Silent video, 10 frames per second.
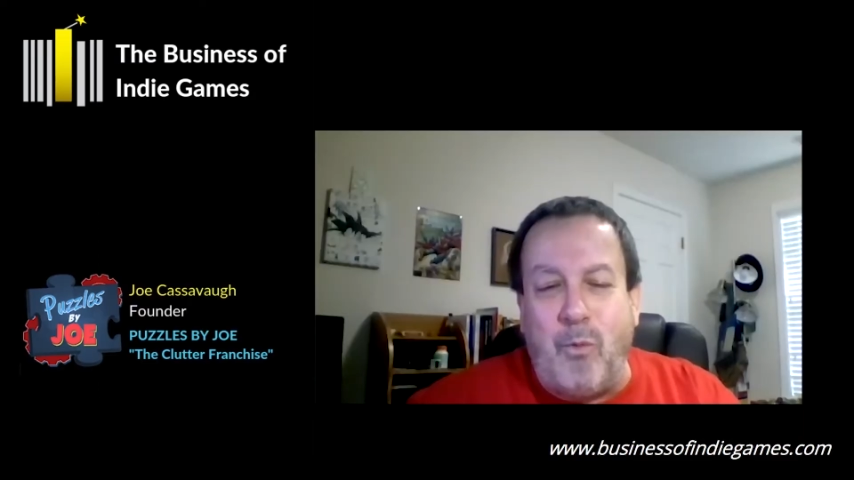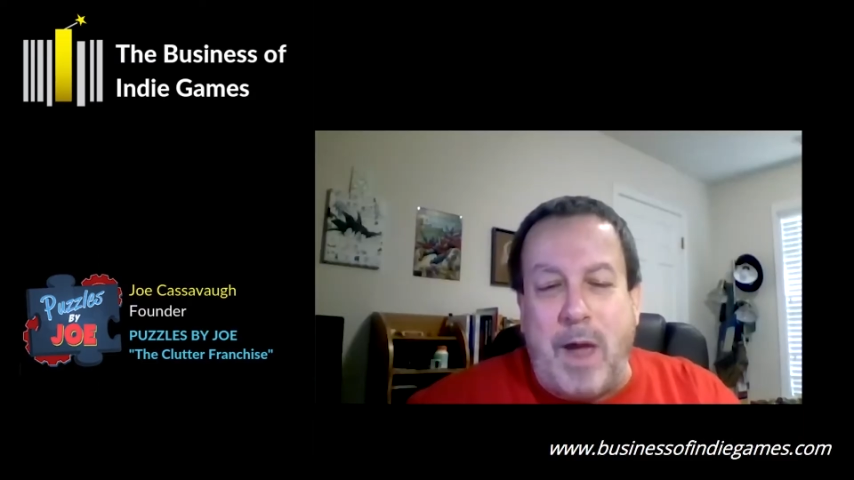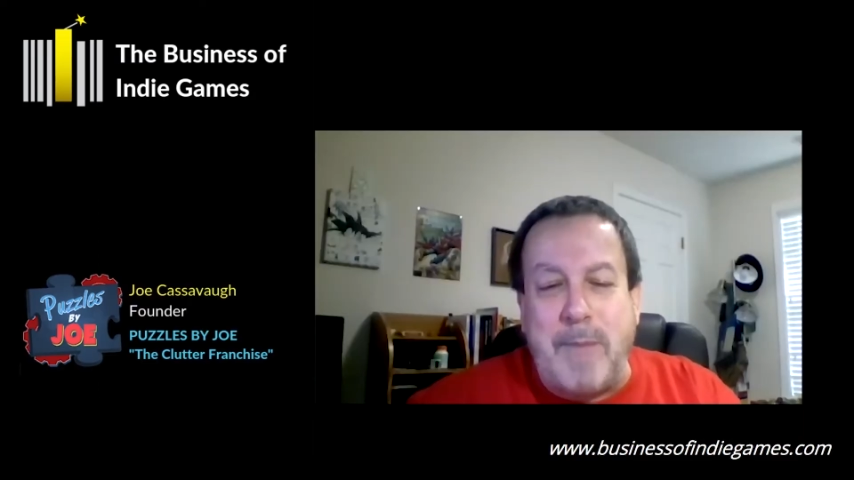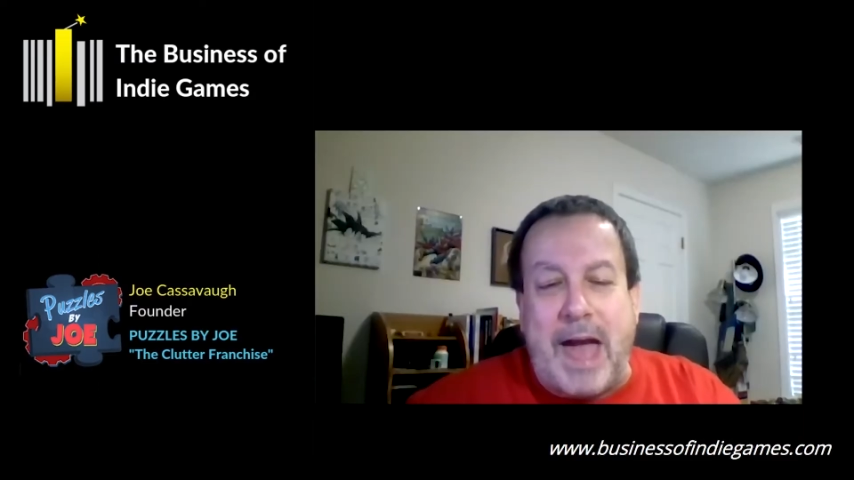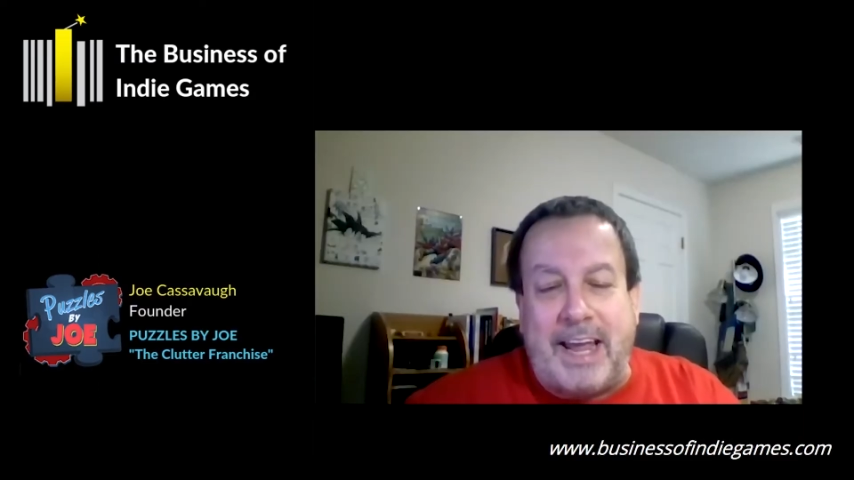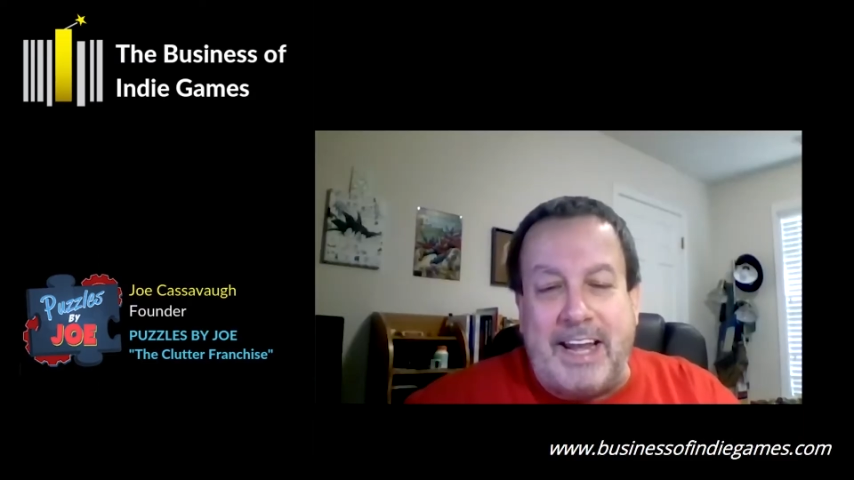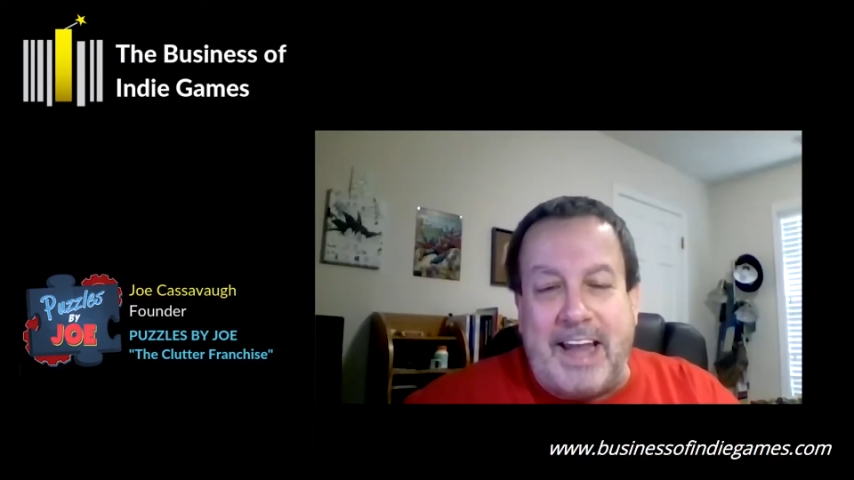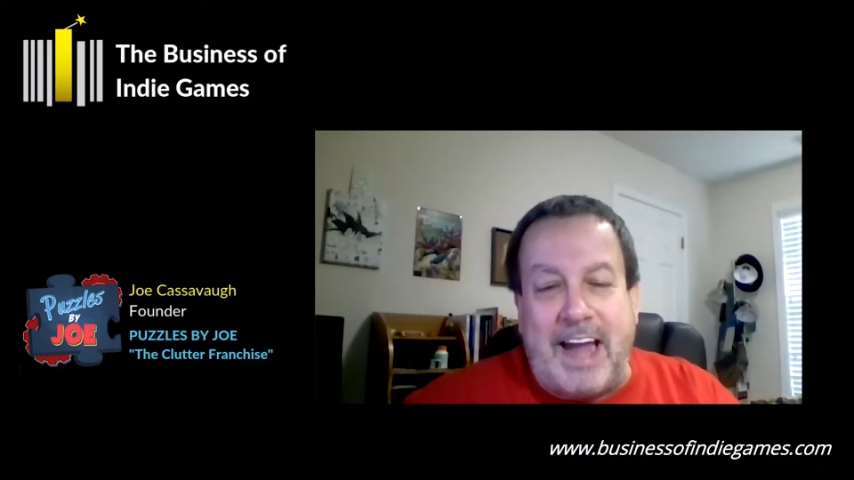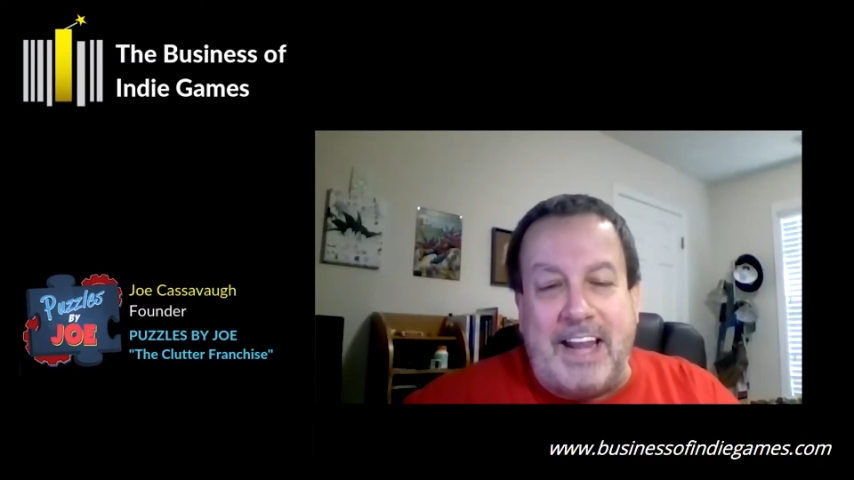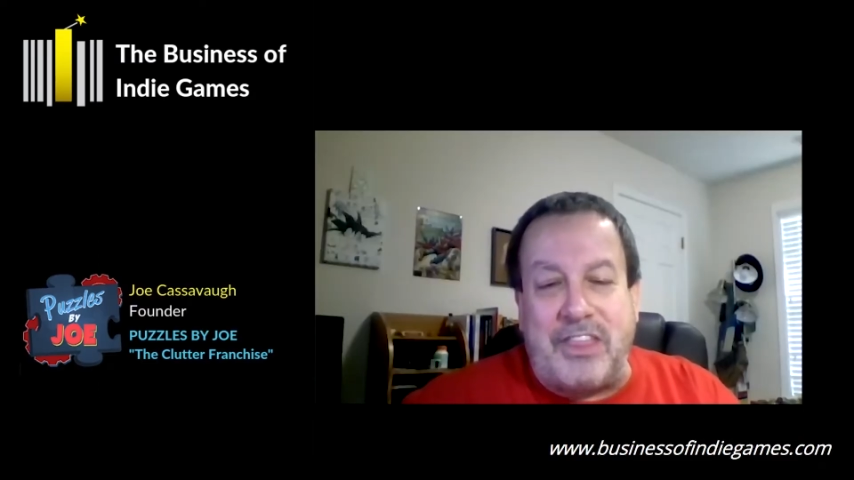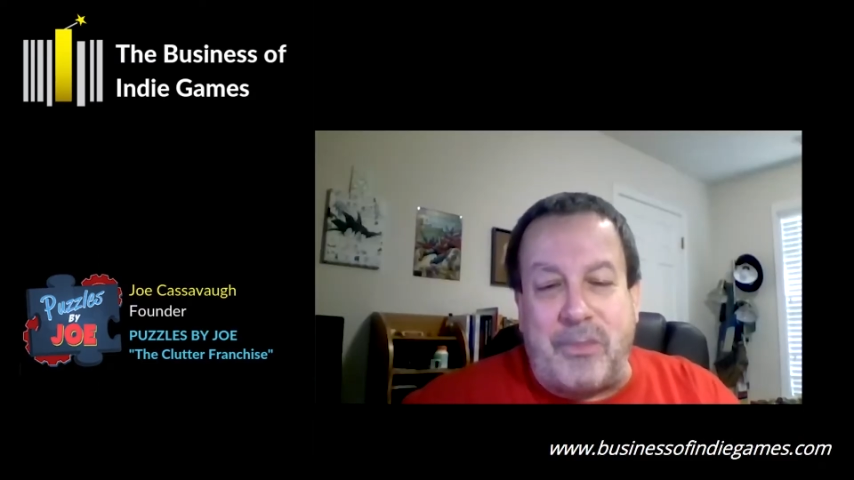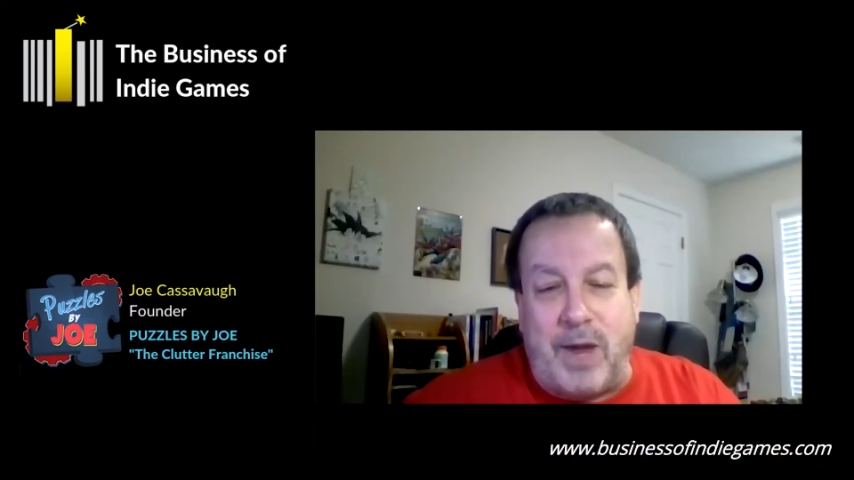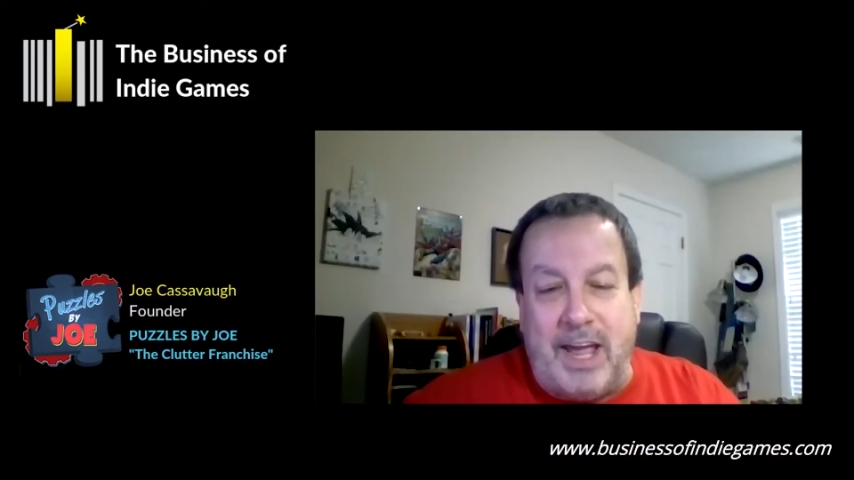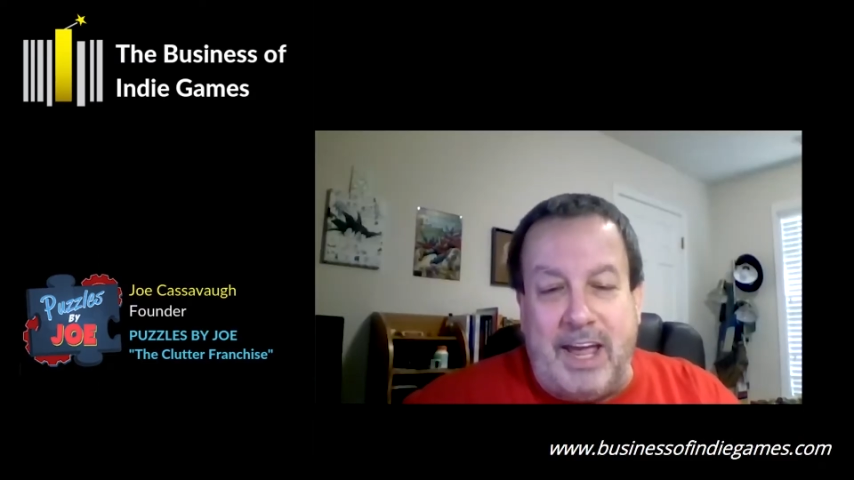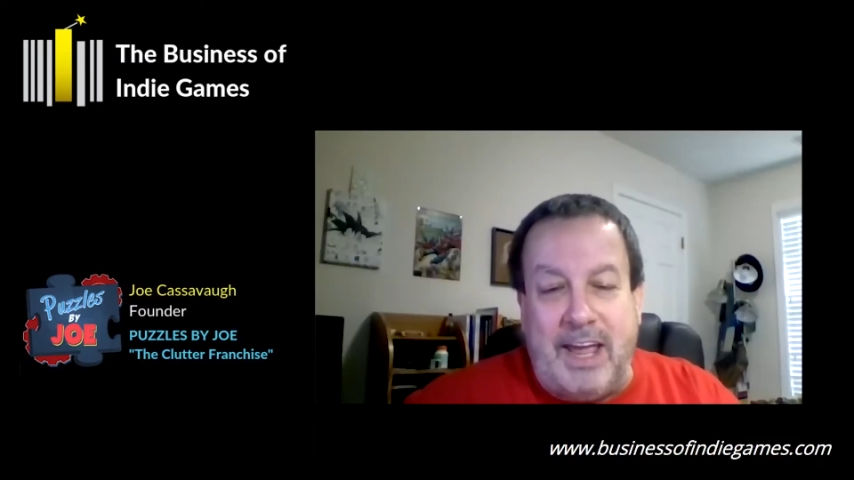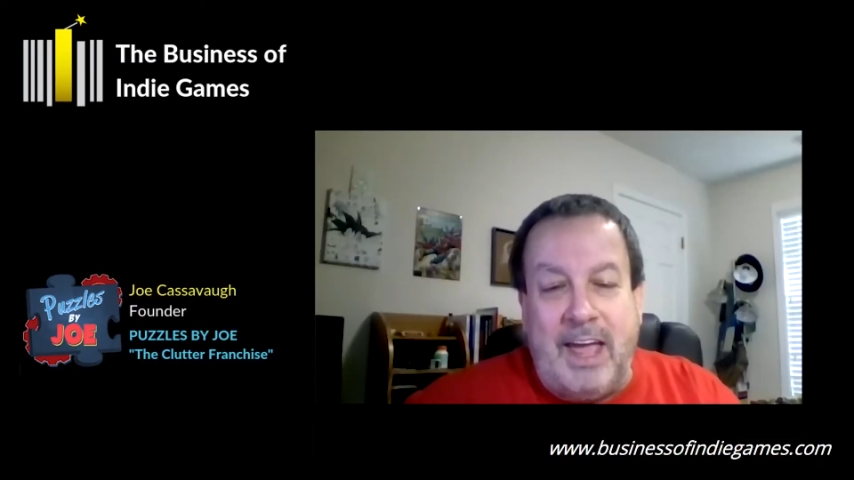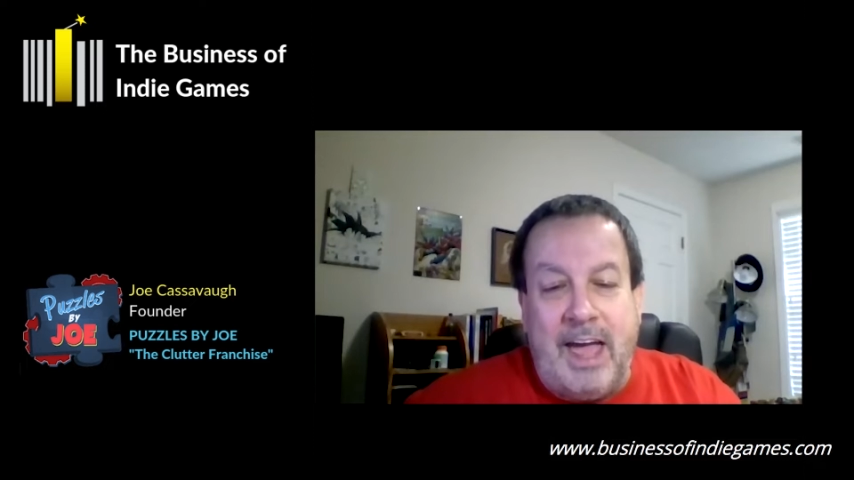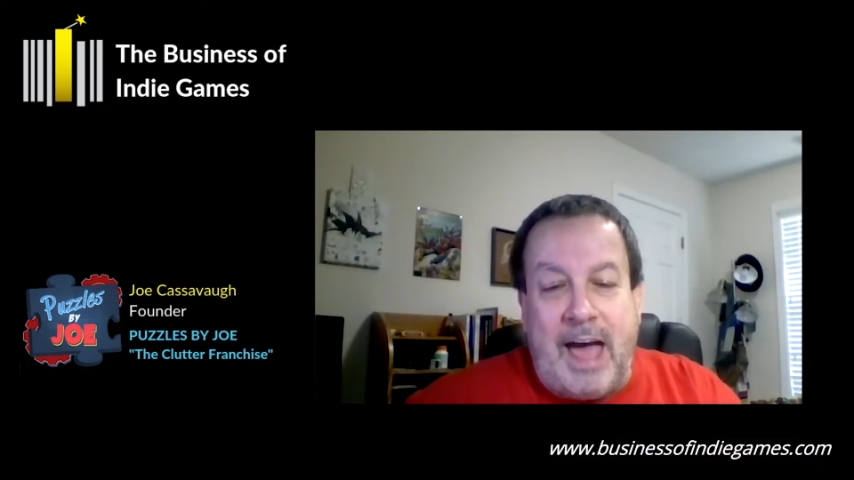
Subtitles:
back in '93,